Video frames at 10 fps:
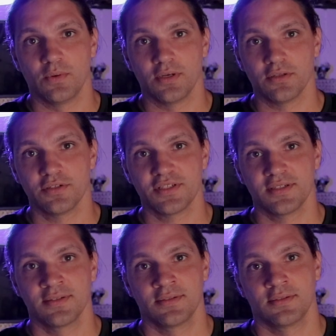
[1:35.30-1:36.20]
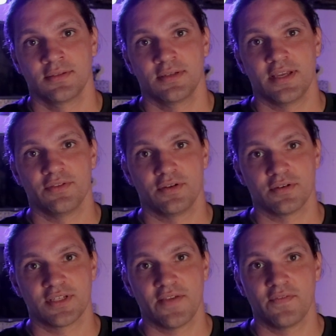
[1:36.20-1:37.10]
Riddlers, and they're
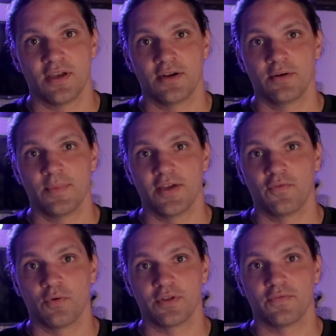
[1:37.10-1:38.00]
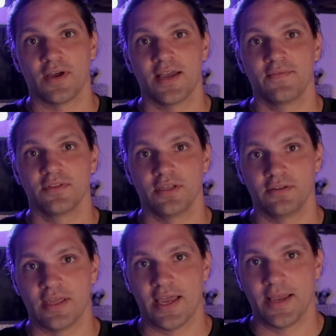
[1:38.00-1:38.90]
700 by 45, and they're
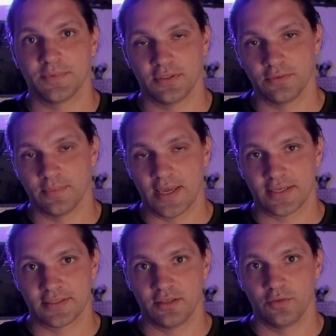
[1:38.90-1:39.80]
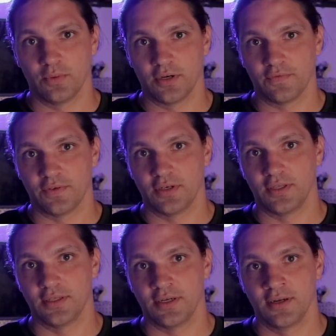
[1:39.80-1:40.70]
the absolute max that you'd want to fit
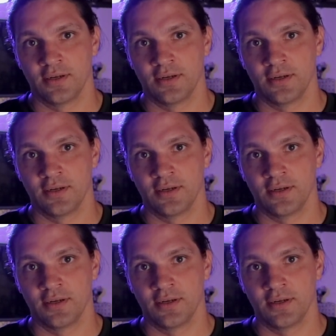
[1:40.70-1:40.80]
on there.